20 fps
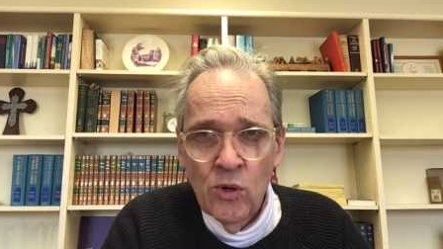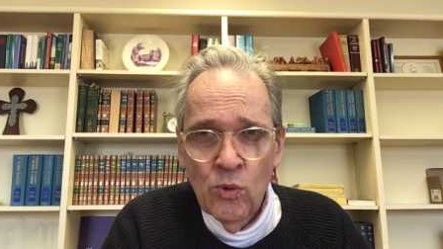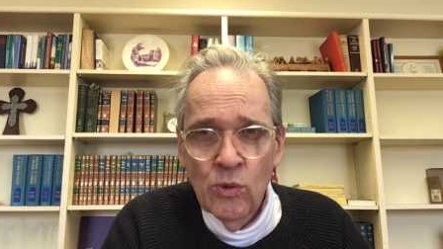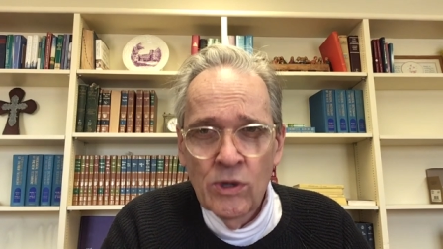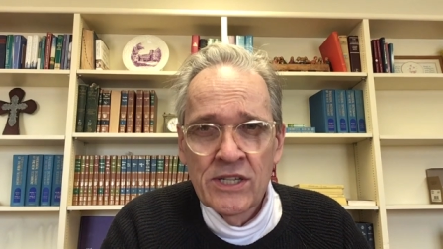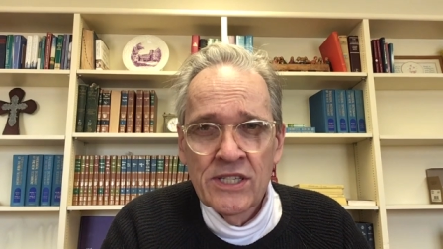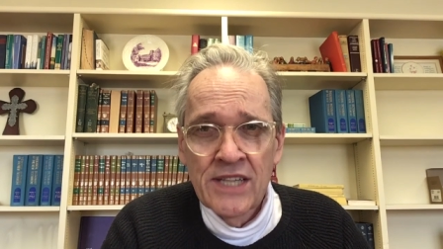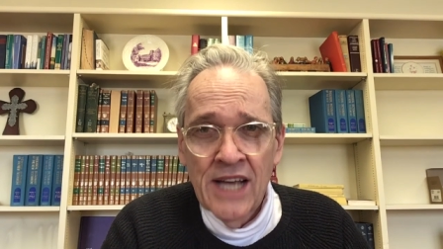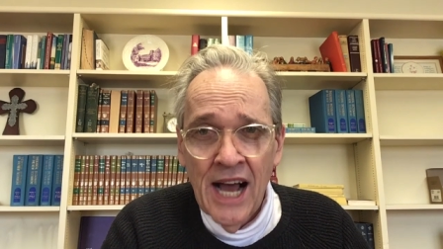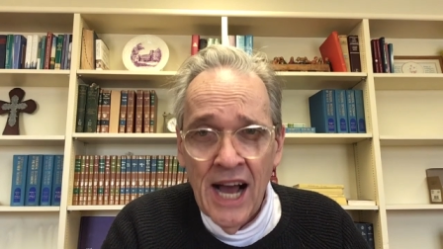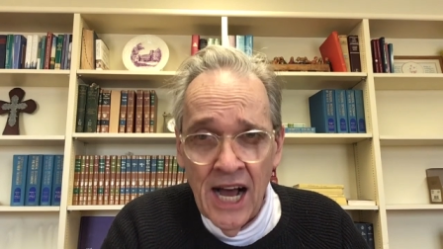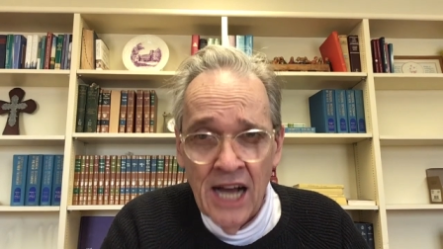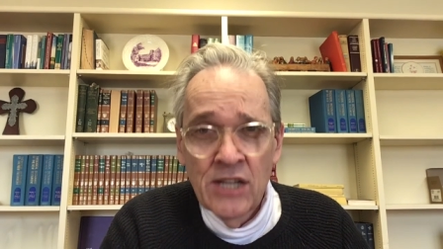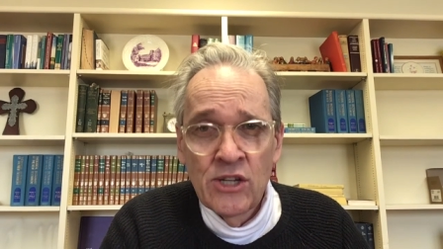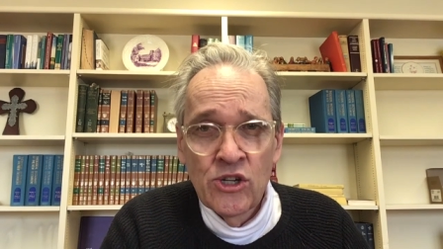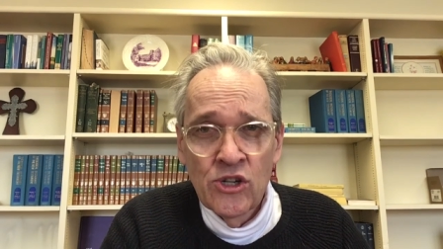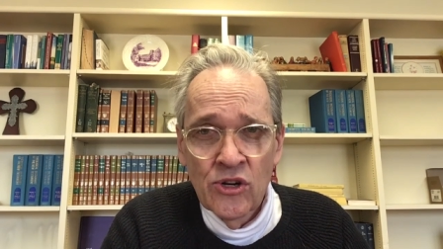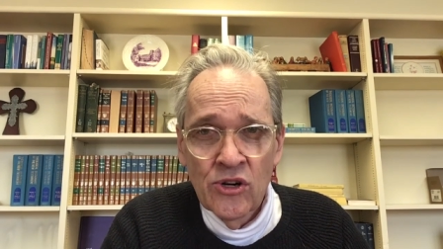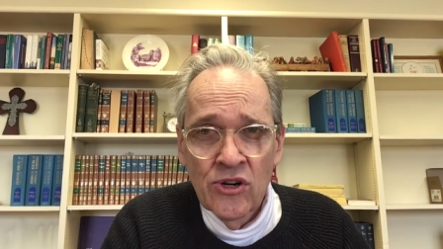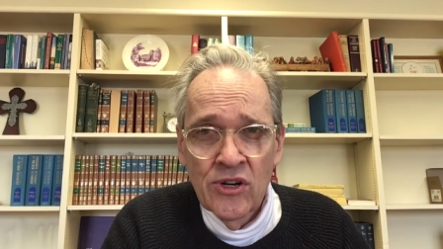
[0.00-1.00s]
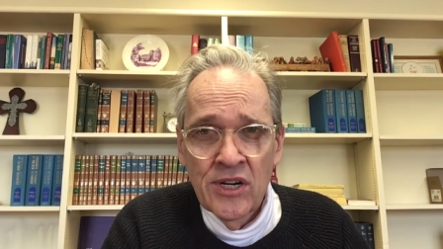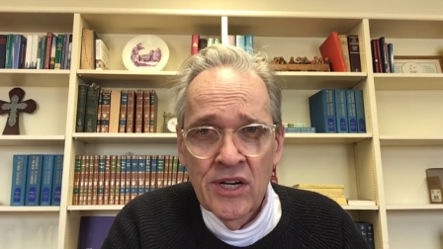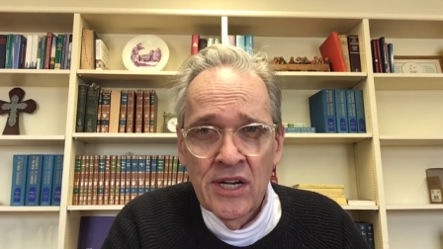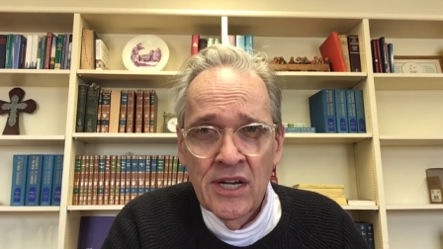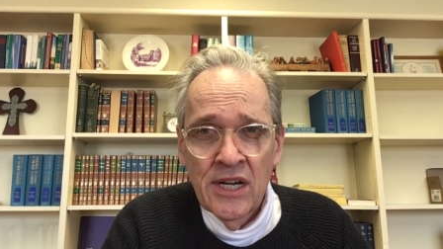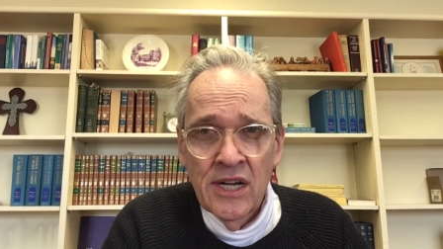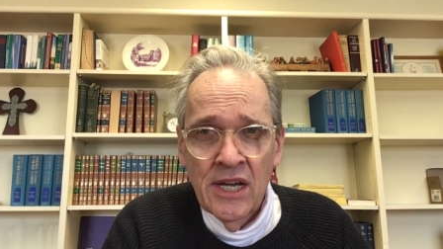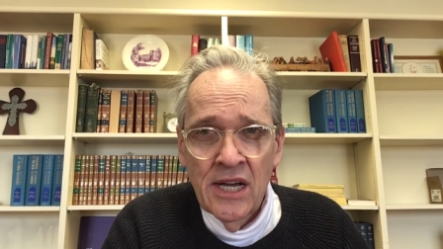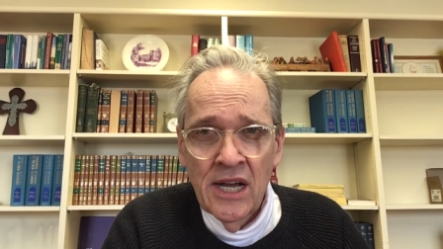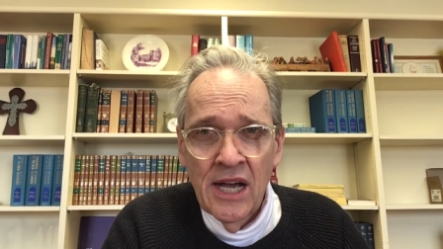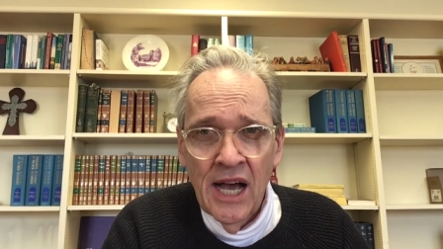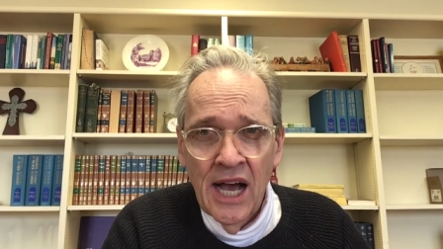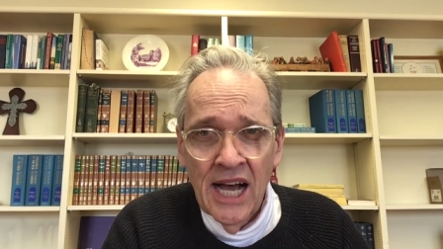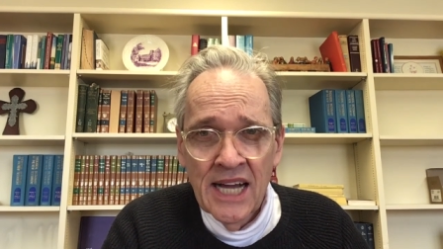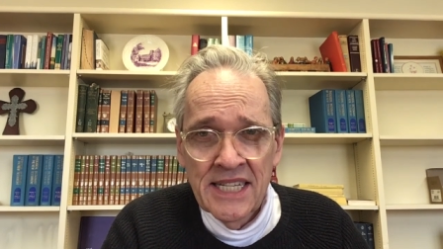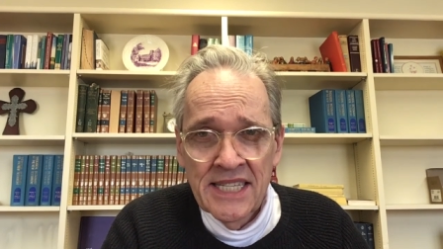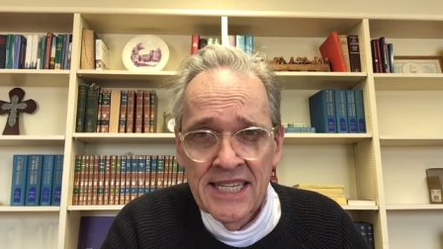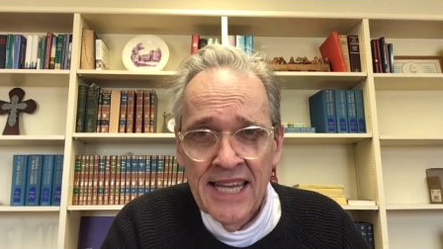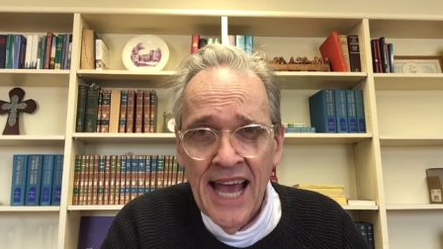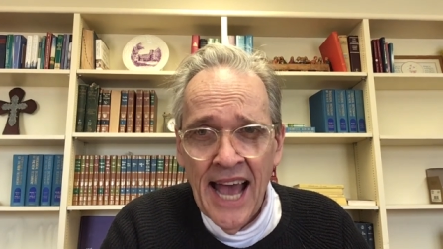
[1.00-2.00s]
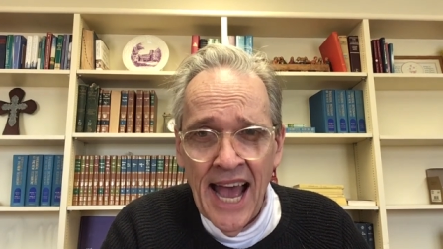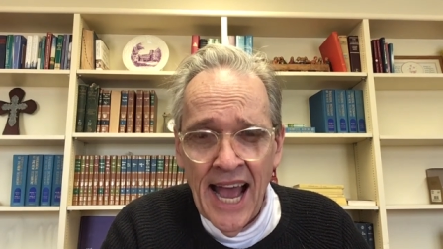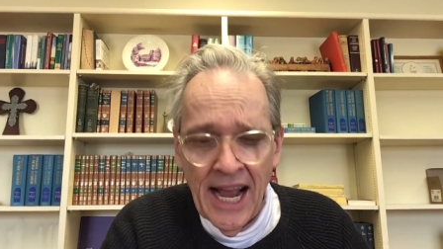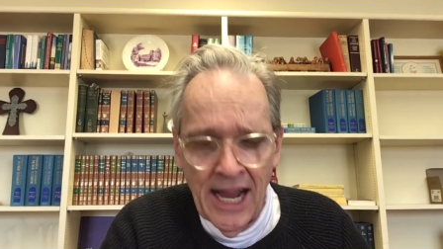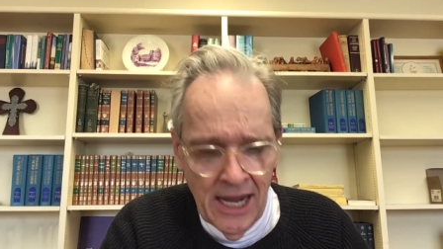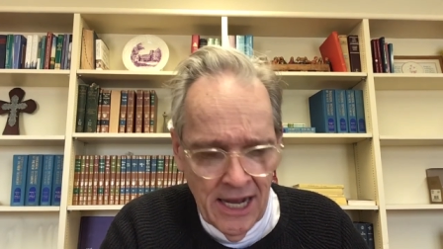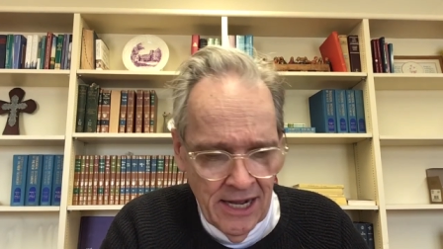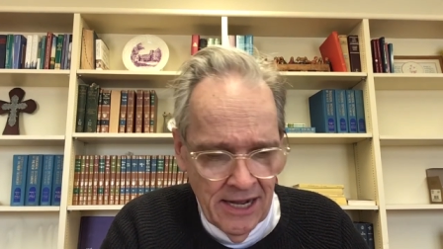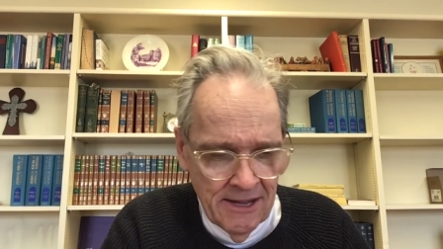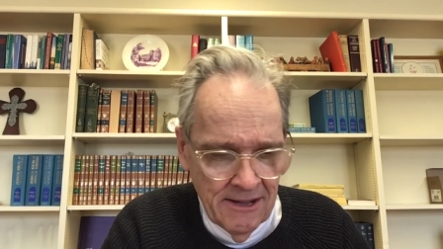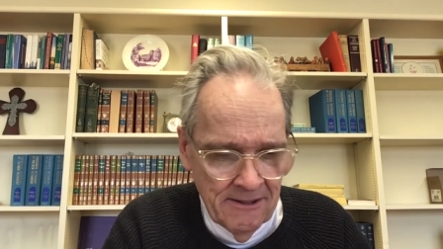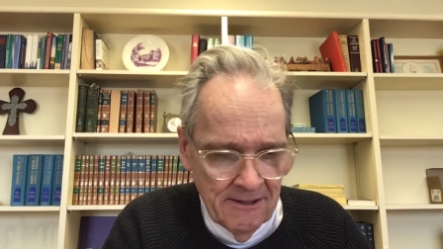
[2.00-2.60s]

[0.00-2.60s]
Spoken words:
was under attack.